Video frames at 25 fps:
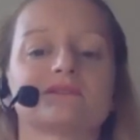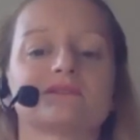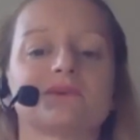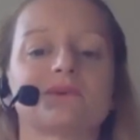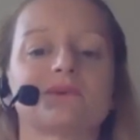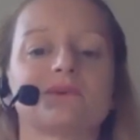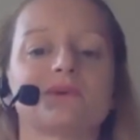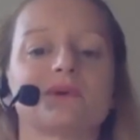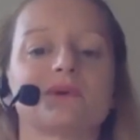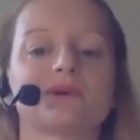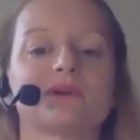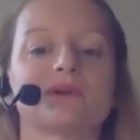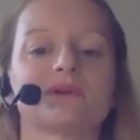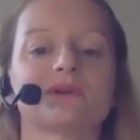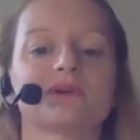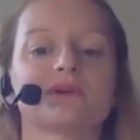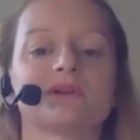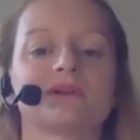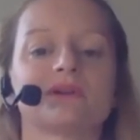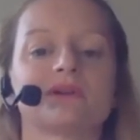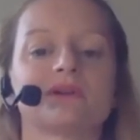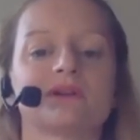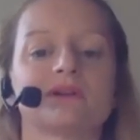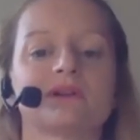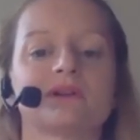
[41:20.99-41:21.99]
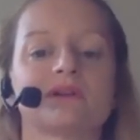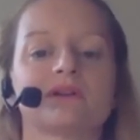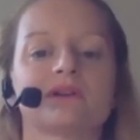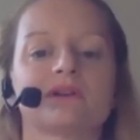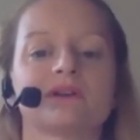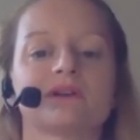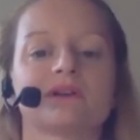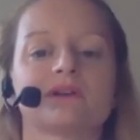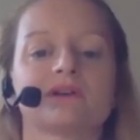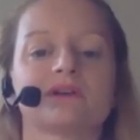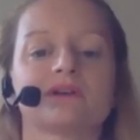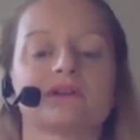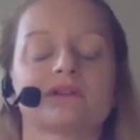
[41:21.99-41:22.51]
4,
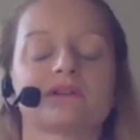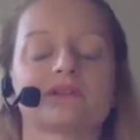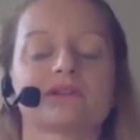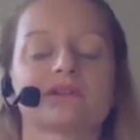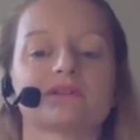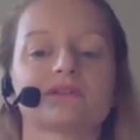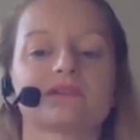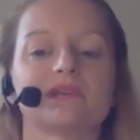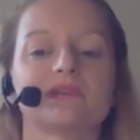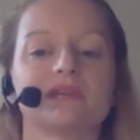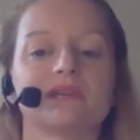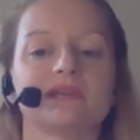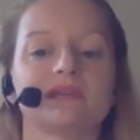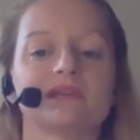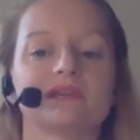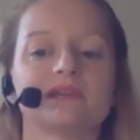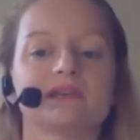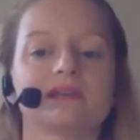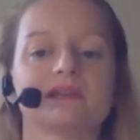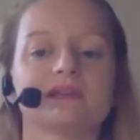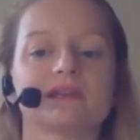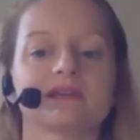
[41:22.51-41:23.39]
3,